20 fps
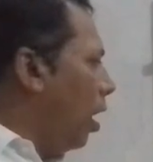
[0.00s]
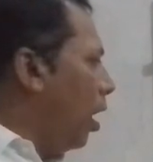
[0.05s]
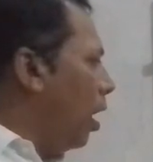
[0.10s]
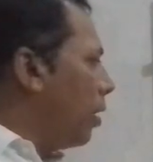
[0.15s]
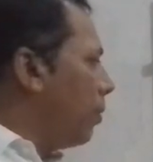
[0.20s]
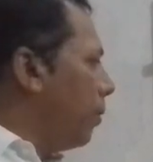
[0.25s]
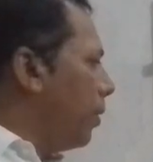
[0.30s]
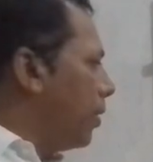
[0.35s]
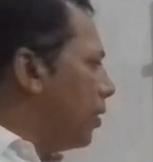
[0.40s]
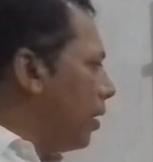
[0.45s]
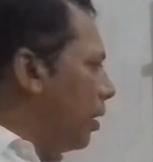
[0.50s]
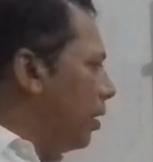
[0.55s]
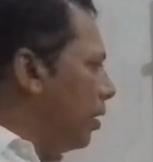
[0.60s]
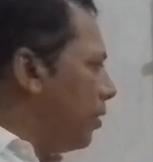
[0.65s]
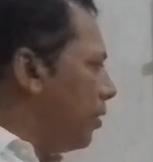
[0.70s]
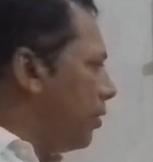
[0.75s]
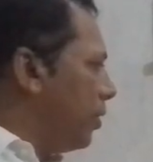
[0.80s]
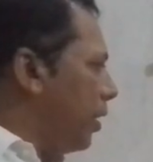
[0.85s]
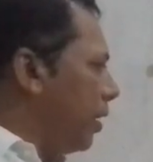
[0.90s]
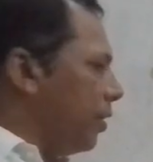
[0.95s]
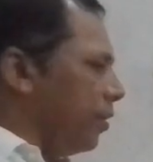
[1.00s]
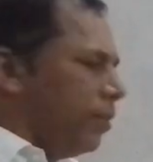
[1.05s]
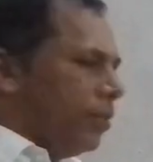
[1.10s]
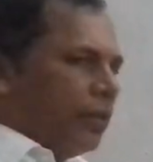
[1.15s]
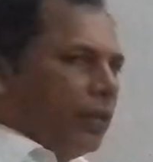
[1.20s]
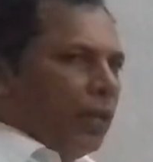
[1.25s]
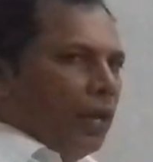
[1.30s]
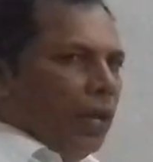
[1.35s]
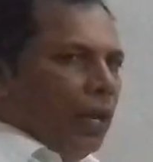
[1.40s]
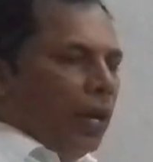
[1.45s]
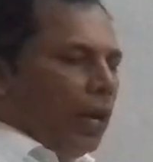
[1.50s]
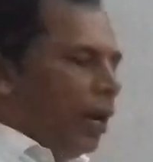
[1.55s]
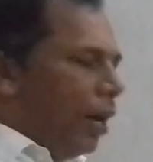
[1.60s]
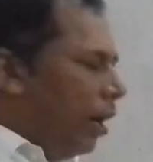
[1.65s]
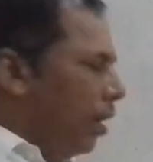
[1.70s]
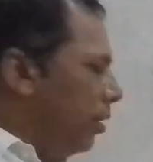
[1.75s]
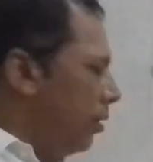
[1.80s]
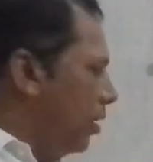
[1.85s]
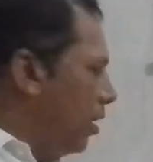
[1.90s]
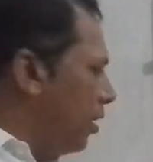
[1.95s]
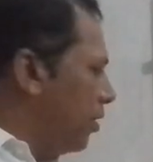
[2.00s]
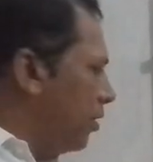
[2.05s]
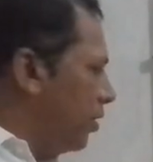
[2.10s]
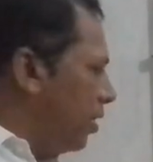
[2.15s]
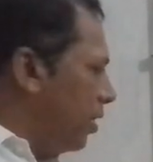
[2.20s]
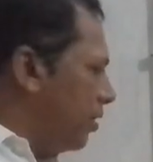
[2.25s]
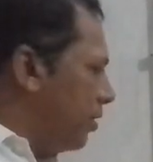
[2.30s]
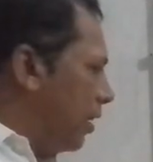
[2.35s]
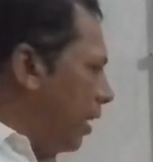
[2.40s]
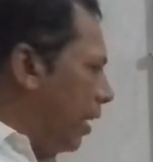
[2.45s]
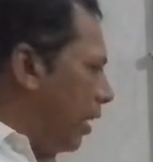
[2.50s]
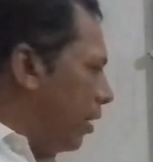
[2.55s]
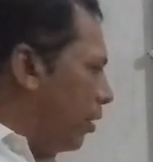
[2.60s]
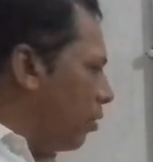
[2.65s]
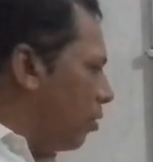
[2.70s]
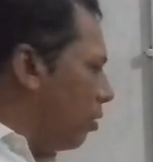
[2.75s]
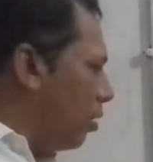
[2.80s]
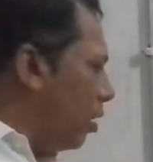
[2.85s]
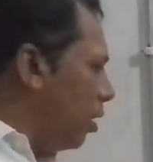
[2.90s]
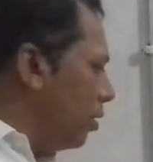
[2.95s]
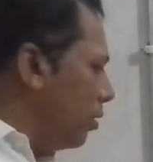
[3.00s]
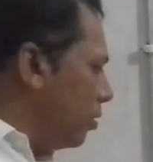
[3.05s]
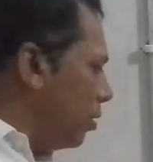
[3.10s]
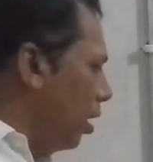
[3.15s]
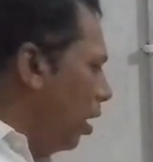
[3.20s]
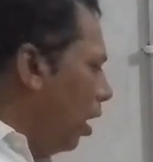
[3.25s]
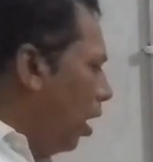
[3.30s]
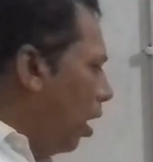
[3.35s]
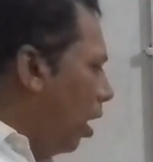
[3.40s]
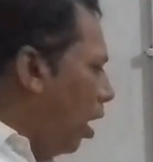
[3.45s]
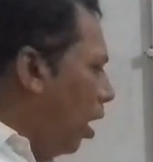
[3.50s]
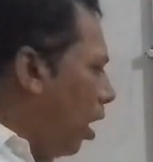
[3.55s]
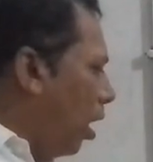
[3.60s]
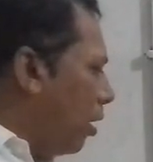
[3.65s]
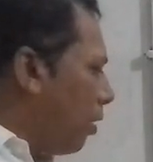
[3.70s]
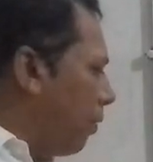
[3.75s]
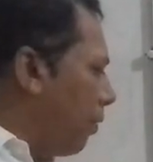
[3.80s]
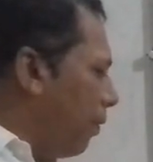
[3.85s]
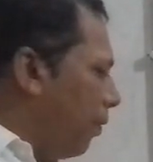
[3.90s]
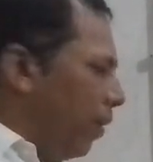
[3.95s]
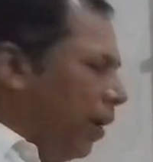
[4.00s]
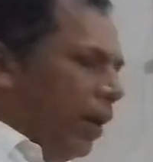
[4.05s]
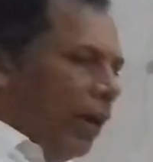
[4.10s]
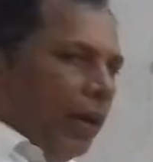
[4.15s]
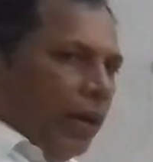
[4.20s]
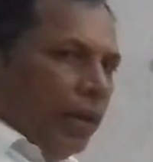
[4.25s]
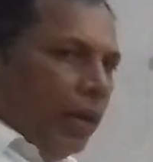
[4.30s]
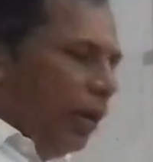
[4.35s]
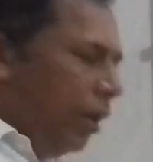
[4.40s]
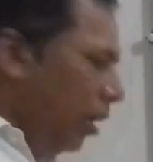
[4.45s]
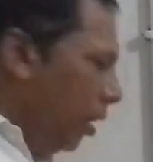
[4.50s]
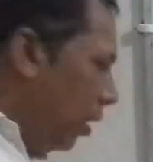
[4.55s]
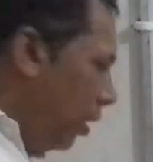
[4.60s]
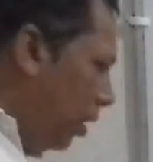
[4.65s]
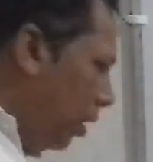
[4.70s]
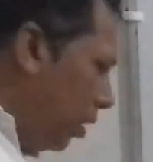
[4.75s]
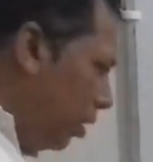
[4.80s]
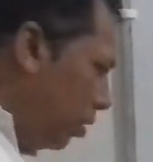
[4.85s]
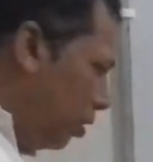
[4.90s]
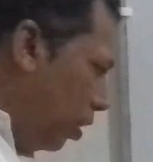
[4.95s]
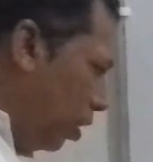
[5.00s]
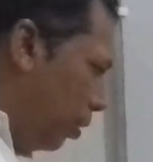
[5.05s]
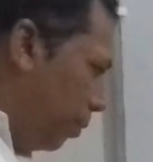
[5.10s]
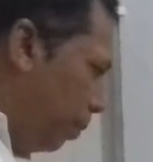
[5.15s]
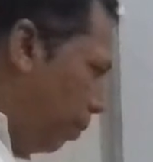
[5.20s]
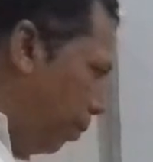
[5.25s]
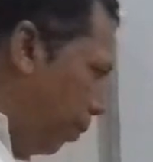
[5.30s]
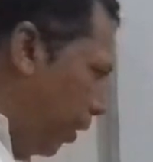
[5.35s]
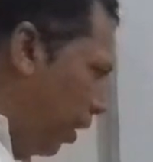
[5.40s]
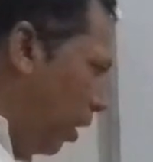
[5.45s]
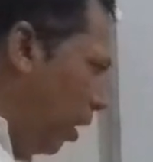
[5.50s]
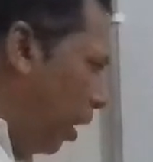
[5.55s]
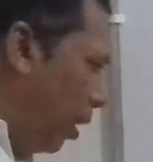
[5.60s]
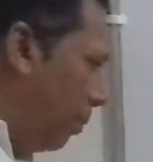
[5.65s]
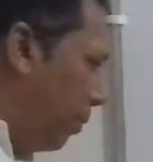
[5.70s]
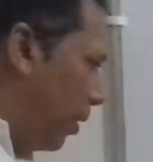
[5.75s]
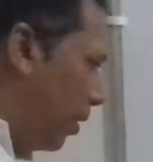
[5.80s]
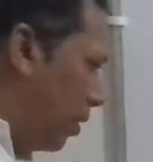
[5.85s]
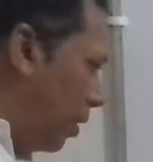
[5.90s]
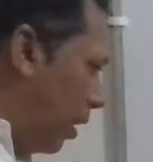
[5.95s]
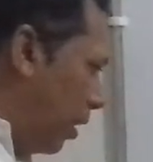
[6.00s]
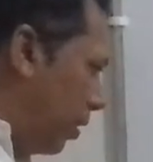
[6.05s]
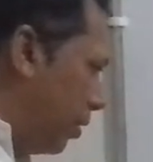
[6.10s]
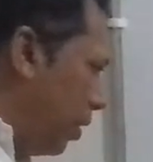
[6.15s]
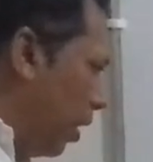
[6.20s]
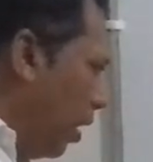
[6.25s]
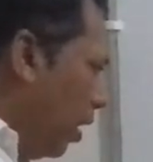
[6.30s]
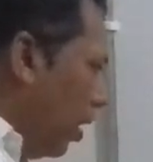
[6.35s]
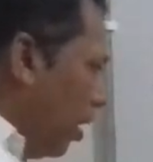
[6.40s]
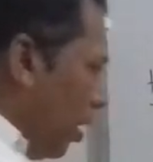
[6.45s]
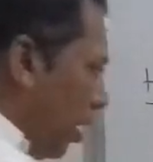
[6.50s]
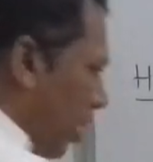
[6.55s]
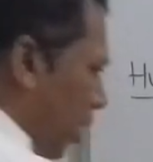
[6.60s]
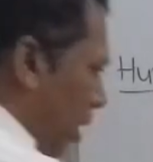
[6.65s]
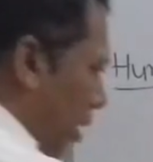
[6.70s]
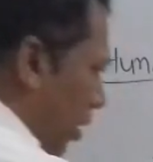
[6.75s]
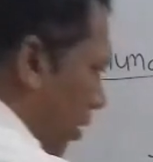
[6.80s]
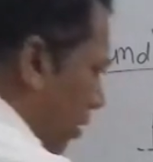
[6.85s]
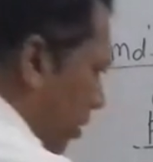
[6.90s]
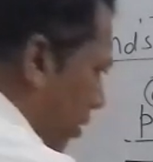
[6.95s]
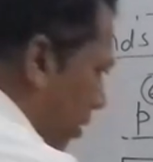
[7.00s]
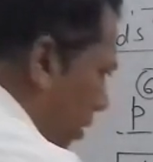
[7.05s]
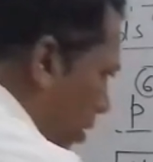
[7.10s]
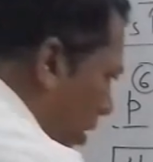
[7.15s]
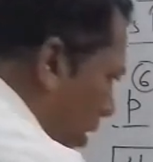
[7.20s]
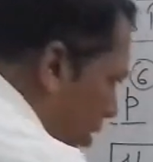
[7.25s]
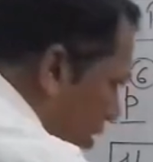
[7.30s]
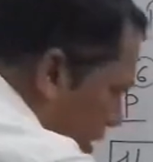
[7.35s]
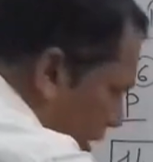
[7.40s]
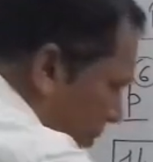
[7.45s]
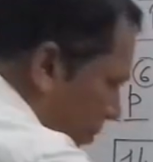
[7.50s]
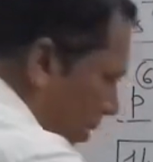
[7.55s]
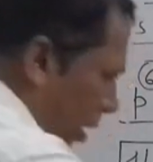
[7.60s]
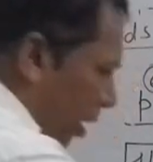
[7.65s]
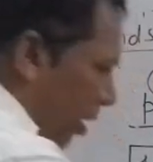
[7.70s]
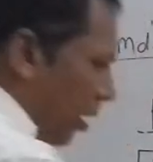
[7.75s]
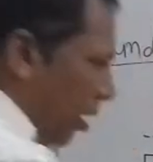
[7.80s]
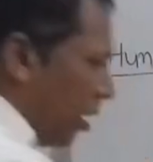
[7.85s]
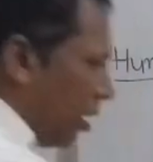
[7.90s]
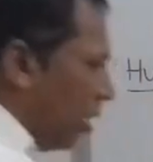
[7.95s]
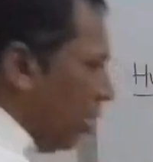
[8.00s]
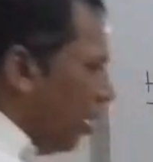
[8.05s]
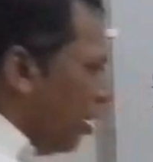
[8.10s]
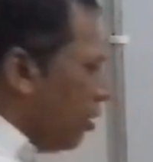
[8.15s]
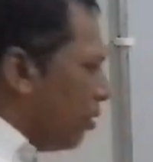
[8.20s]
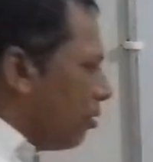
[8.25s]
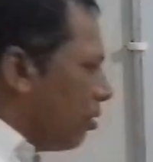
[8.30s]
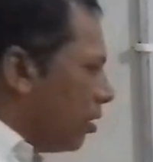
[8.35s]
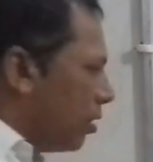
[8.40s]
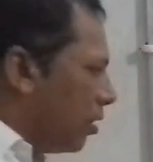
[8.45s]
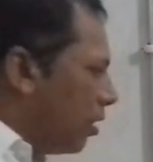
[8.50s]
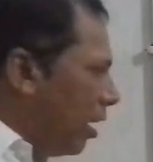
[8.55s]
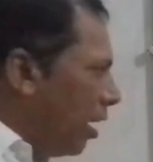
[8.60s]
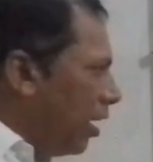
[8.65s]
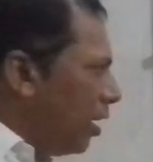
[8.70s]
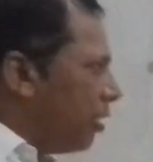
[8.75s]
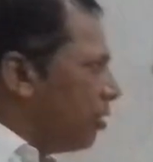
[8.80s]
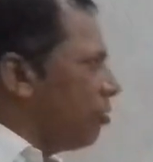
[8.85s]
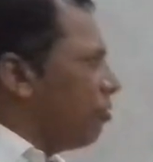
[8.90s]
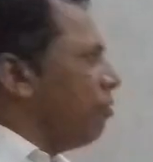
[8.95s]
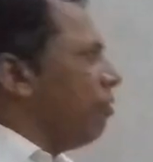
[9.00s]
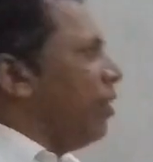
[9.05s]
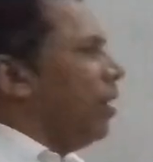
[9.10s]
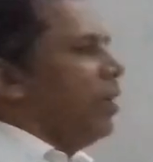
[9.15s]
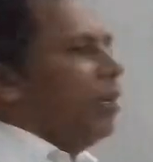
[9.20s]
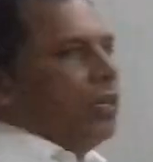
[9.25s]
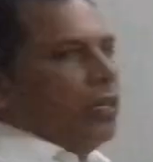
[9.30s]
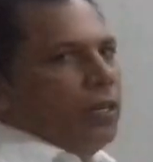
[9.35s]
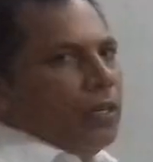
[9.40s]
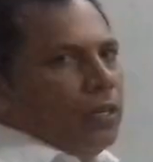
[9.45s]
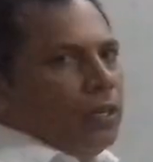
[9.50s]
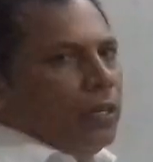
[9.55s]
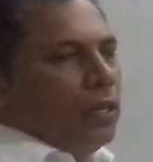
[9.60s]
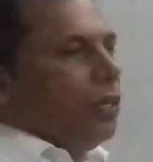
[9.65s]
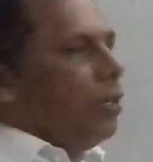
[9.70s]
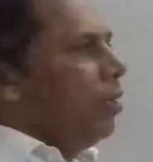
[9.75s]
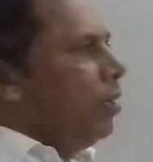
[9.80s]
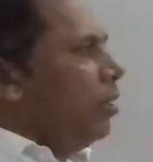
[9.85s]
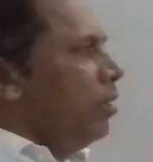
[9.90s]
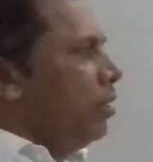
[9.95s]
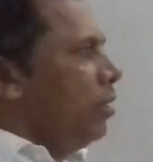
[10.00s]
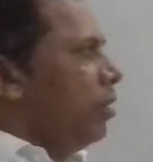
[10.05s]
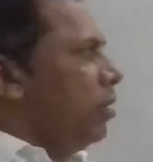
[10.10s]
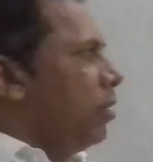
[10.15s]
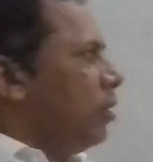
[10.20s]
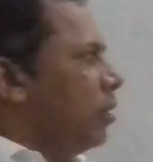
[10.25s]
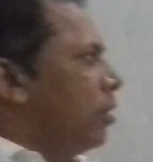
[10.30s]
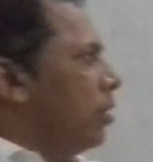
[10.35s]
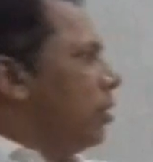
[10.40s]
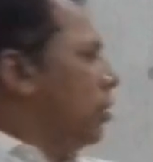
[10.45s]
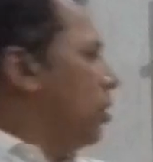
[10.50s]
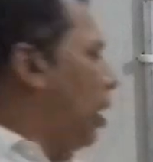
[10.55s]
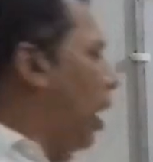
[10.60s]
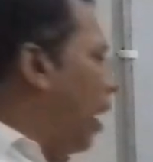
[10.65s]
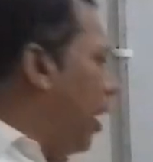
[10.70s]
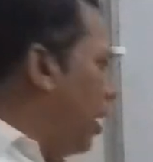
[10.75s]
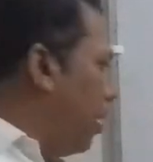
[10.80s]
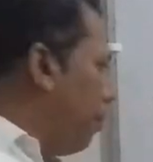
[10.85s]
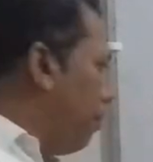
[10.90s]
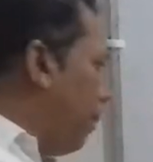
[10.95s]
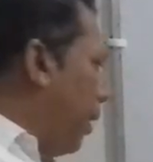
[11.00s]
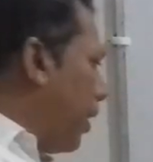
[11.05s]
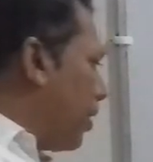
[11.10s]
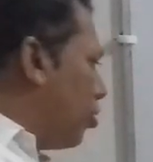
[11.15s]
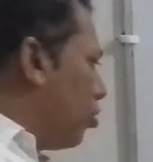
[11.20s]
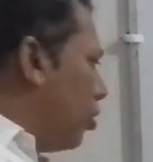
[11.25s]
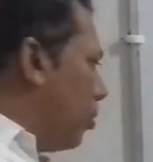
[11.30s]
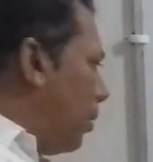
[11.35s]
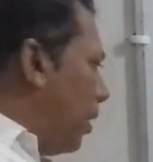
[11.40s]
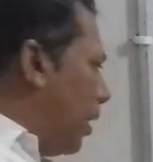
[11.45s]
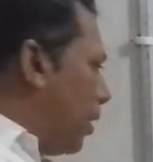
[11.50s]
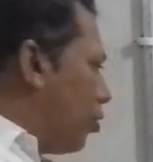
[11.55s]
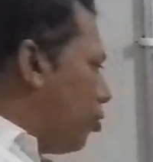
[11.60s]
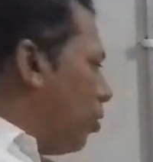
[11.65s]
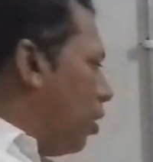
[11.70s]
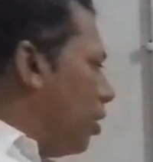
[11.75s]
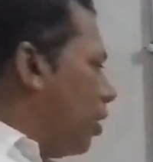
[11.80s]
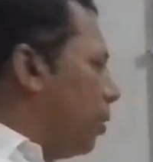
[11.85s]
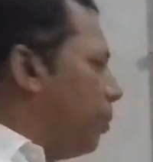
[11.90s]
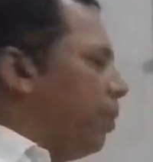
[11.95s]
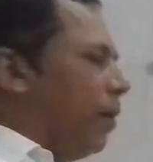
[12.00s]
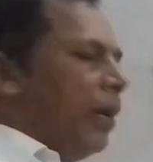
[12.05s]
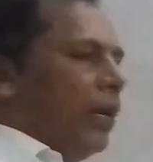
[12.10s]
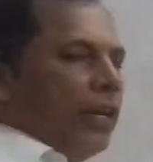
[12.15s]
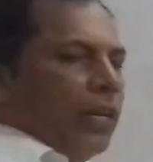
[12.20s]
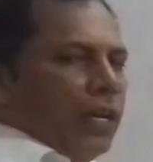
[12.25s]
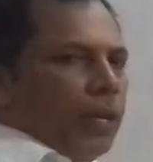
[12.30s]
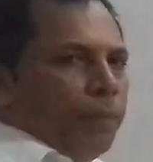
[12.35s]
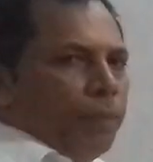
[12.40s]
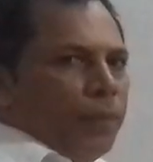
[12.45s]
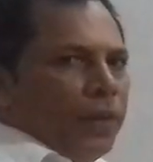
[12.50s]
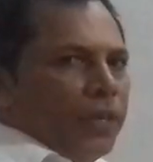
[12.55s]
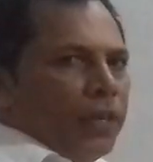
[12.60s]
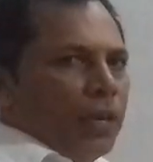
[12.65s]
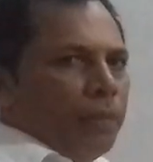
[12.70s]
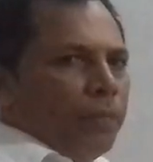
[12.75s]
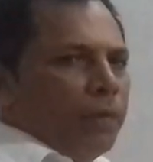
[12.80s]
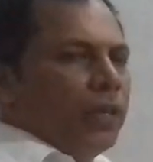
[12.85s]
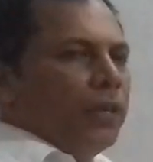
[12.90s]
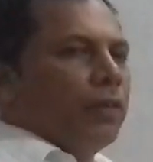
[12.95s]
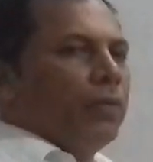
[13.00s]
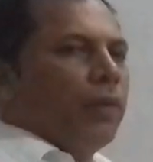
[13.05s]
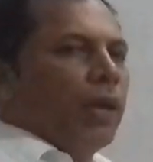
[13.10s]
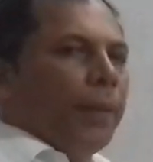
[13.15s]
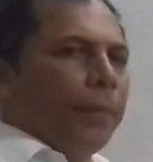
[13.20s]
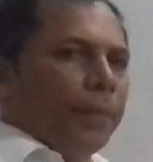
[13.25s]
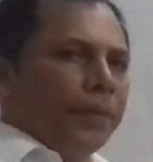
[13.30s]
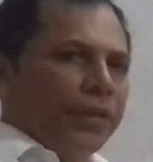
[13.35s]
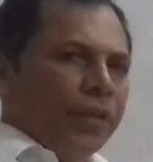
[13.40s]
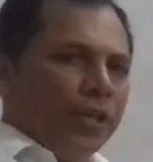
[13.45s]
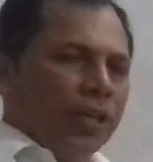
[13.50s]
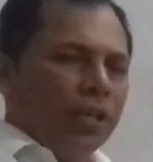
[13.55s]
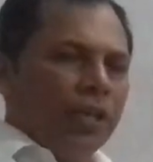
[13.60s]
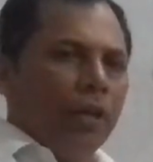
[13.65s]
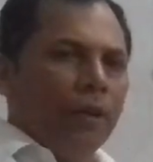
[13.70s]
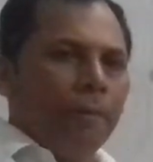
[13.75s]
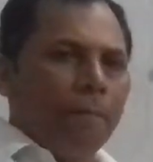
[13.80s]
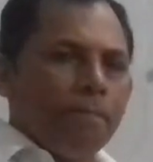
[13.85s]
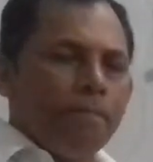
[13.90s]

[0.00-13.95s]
orbital is 6, and these 6 electrons are filled in the P orbitals in such a manner. So that's why, and maximum electron is filling in P, means capacity